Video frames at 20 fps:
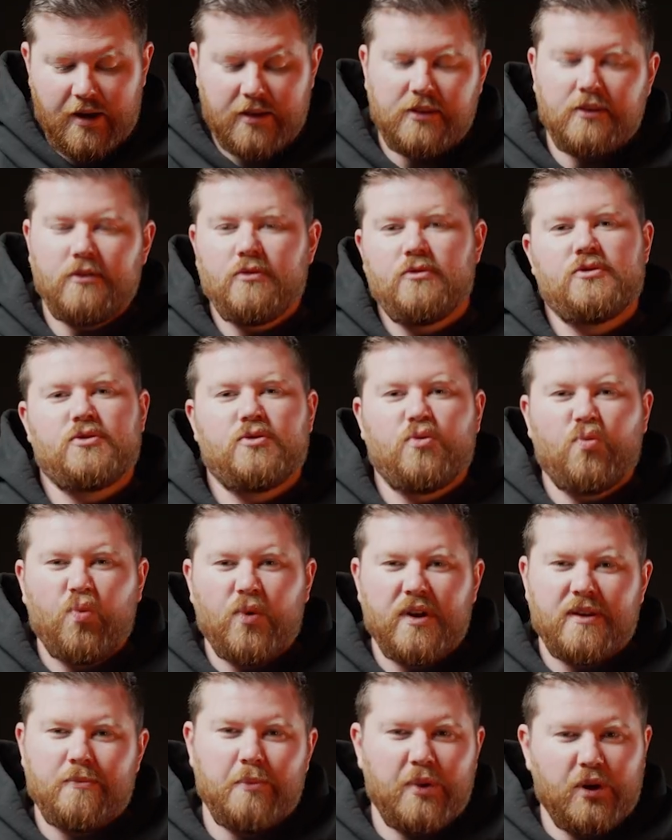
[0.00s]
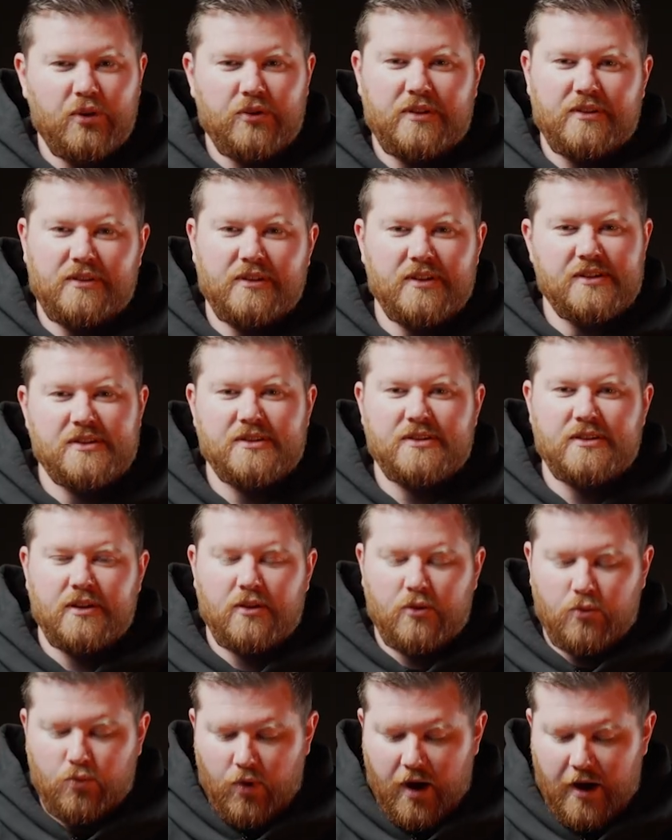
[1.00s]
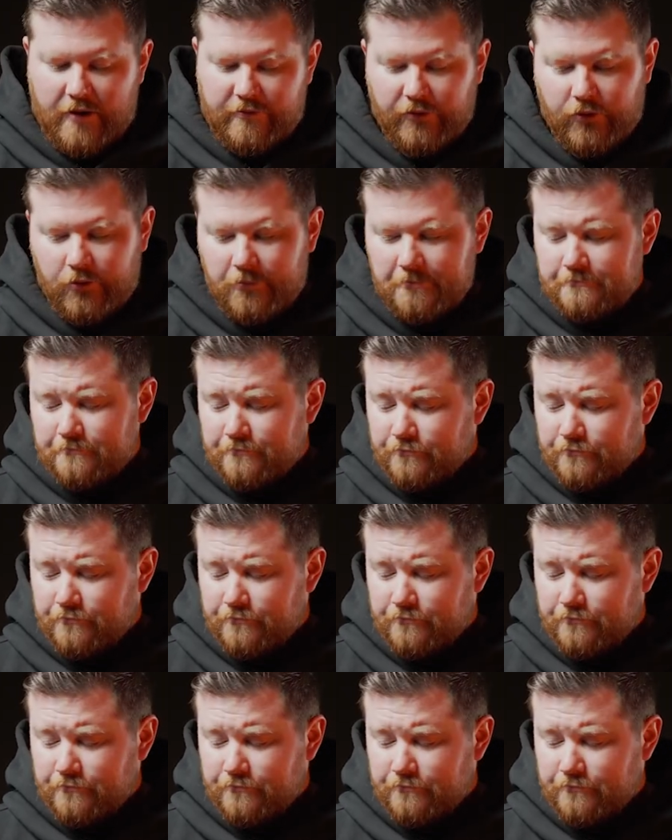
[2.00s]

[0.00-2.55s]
used when building this rifle.